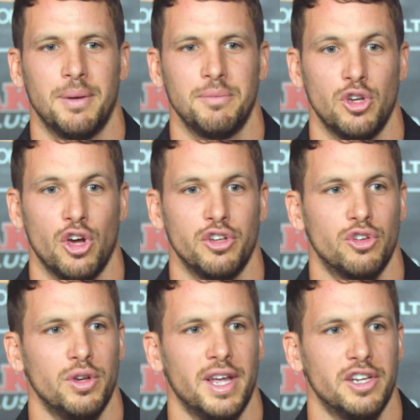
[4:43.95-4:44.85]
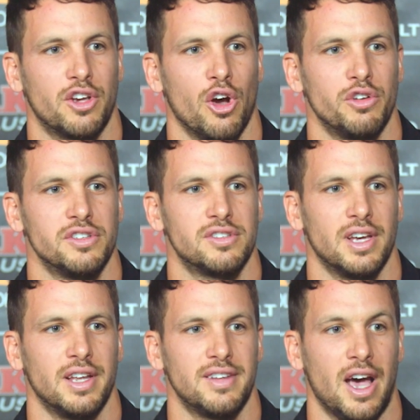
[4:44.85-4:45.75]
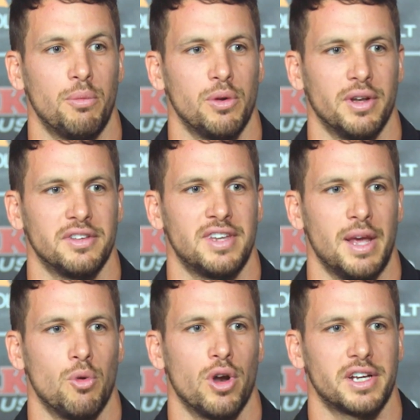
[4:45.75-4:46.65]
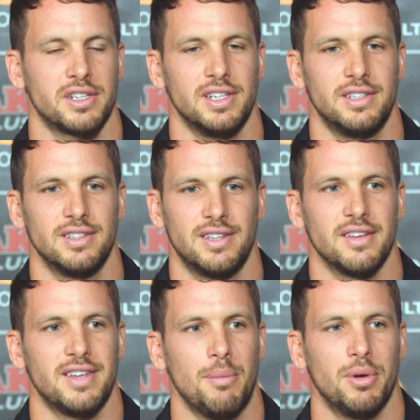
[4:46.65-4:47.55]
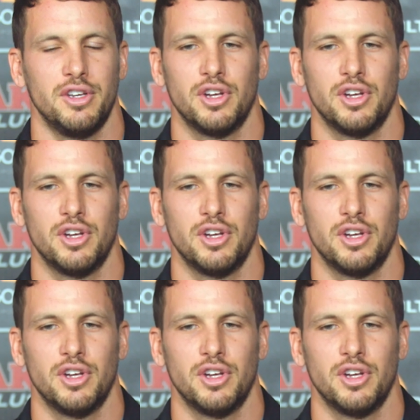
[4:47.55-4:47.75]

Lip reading: you do need your coaches to help you understand what actually does happen.